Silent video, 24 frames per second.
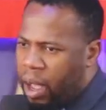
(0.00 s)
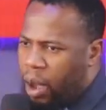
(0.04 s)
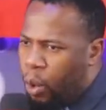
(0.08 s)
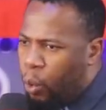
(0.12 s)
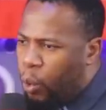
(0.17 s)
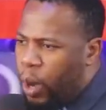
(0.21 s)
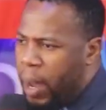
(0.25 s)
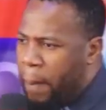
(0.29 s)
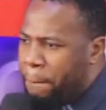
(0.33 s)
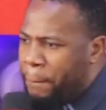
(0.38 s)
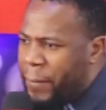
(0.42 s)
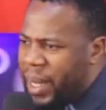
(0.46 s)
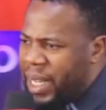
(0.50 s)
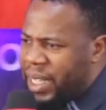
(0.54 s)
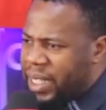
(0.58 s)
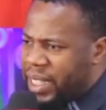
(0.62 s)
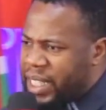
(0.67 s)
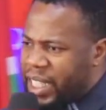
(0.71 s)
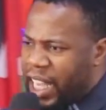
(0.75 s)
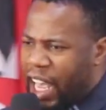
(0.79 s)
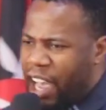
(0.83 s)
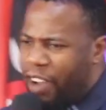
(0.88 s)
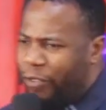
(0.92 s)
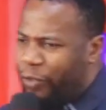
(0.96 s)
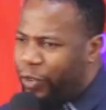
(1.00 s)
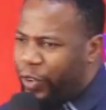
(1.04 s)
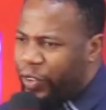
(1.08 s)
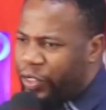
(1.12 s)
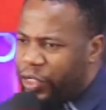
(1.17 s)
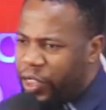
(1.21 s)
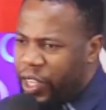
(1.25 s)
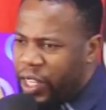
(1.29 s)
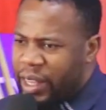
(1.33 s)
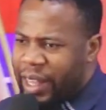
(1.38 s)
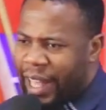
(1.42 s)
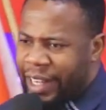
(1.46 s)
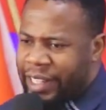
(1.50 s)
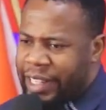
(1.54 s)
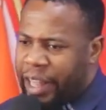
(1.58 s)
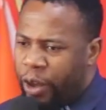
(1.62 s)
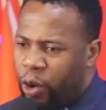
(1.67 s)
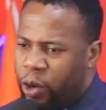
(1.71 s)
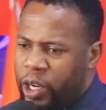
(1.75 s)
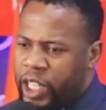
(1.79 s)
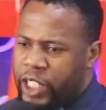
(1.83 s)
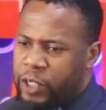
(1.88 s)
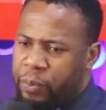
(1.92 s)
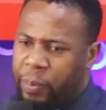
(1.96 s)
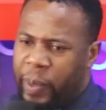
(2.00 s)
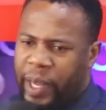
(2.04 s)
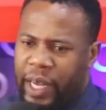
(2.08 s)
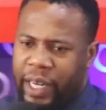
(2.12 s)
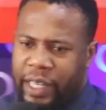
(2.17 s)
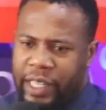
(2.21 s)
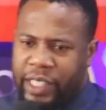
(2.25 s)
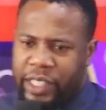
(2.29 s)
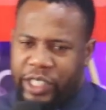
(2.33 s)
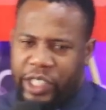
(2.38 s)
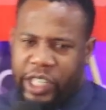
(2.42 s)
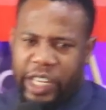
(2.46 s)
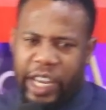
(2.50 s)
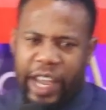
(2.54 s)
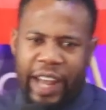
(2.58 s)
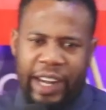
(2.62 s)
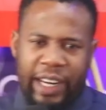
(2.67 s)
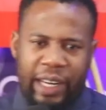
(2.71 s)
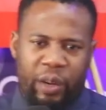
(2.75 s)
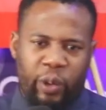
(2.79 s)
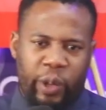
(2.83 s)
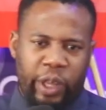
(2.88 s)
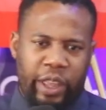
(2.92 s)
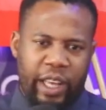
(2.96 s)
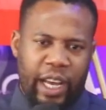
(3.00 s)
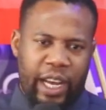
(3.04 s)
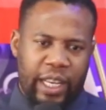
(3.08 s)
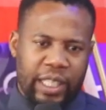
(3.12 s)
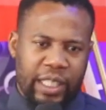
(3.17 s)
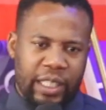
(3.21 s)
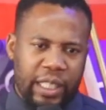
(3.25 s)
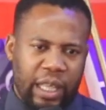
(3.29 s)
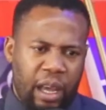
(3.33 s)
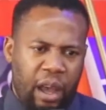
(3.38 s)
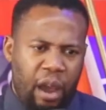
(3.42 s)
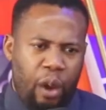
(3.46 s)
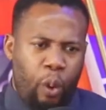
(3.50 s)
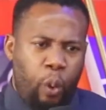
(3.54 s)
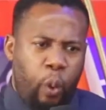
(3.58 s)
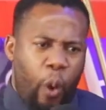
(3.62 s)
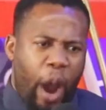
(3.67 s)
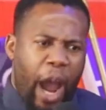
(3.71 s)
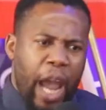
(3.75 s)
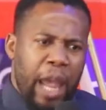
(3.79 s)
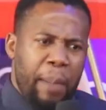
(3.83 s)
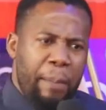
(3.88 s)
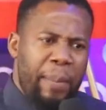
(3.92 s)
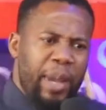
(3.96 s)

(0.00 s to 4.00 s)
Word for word: We miss everything that the Holy Spirit is sharing with us. Why?